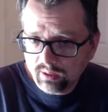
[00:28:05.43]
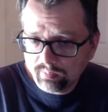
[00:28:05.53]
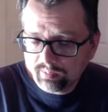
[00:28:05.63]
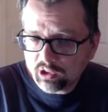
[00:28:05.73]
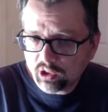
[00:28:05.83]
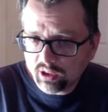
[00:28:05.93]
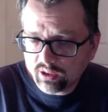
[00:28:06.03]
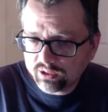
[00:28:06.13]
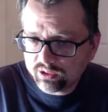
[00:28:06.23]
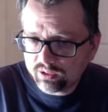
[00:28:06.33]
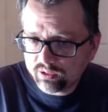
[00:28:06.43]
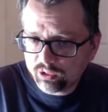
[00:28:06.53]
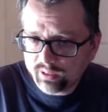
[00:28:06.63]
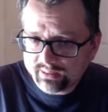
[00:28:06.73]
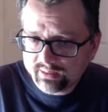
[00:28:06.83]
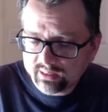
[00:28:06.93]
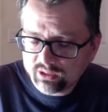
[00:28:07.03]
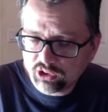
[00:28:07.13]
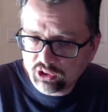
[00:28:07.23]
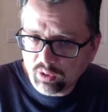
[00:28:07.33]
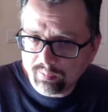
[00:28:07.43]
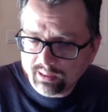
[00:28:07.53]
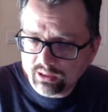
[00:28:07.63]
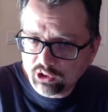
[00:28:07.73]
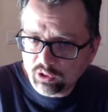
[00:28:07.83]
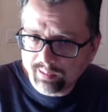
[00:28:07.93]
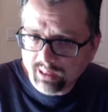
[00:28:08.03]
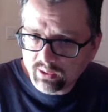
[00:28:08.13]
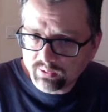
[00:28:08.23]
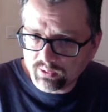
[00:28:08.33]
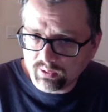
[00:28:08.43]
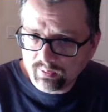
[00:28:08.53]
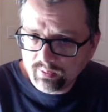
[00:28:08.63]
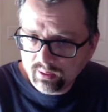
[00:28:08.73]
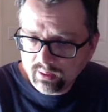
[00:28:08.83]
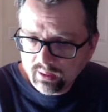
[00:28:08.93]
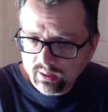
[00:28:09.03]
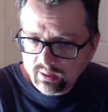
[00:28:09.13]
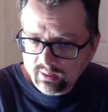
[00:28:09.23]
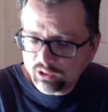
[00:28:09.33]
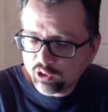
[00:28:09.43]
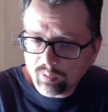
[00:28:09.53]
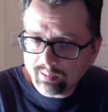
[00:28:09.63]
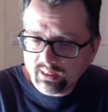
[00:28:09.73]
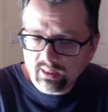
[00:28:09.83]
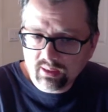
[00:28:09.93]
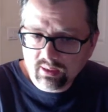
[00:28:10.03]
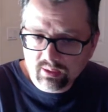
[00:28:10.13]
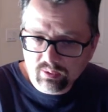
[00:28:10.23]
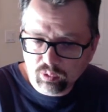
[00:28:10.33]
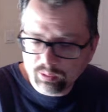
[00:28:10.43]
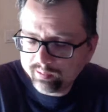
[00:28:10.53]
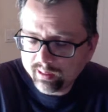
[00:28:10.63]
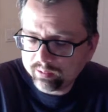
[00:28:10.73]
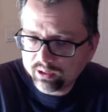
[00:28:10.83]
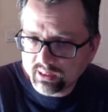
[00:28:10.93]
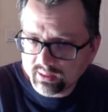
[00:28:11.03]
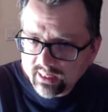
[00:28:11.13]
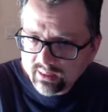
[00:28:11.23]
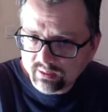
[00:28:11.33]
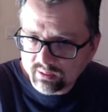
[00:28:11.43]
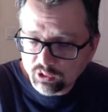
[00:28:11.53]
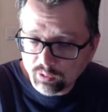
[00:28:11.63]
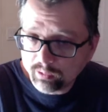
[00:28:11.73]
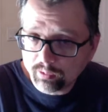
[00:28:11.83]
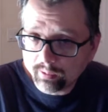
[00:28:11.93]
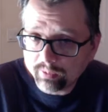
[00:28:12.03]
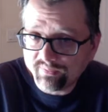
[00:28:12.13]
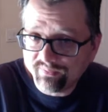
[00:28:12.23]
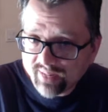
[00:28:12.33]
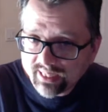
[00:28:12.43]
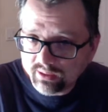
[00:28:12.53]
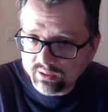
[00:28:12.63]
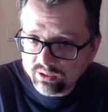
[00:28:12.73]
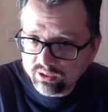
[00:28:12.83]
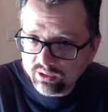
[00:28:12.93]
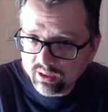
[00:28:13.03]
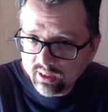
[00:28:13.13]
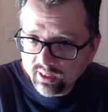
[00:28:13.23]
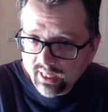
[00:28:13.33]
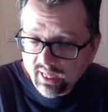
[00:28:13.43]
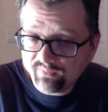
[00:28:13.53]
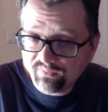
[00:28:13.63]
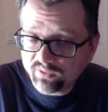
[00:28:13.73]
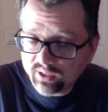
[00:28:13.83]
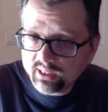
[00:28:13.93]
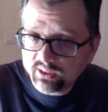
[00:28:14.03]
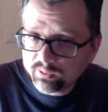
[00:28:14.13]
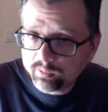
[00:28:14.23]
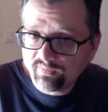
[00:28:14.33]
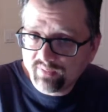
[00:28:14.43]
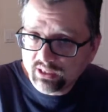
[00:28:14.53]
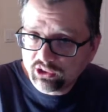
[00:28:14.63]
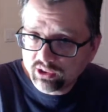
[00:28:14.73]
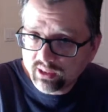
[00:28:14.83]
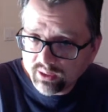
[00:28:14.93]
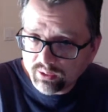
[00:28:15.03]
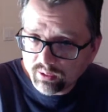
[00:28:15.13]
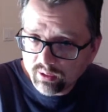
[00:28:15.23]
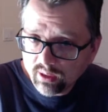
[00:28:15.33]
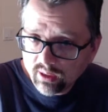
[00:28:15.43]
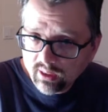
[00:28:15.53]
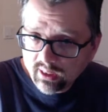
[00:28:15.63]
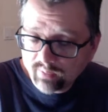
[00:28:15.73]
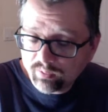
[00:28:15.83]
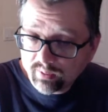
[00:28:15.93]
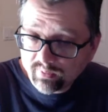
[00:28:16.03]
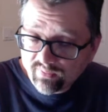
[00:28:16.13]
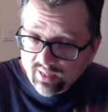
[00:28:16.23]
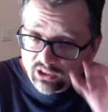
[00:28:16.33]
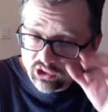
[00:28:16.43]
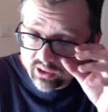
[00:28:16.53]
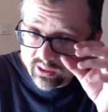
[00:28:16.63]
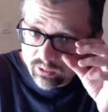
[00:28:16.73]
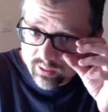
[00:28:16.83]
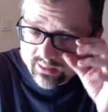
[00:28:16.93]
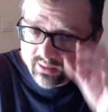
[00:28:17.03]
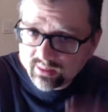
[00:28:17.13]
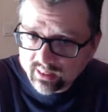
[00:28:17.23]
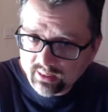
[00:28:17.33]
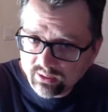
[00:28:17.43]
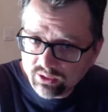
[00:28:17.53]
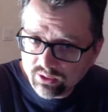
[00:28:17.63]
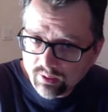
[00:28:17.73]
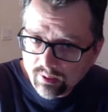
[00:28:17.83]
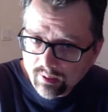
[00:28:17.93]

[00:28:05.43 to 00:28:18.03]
Because the United States is so big and so powerful that nobody would be able to contest us. Nobody would be able to fight us and free us from a fascist leader. If we have a fascist leader in the United States,